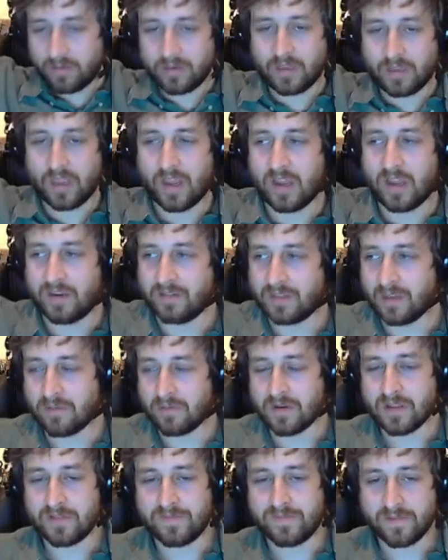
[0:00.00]
Gone. Get
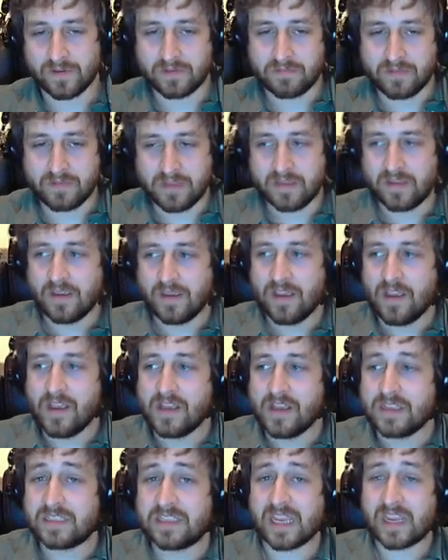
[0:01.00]
rid of the first week.
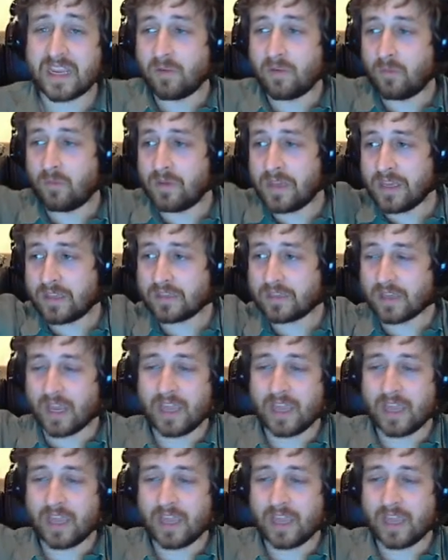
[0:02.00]
Second week,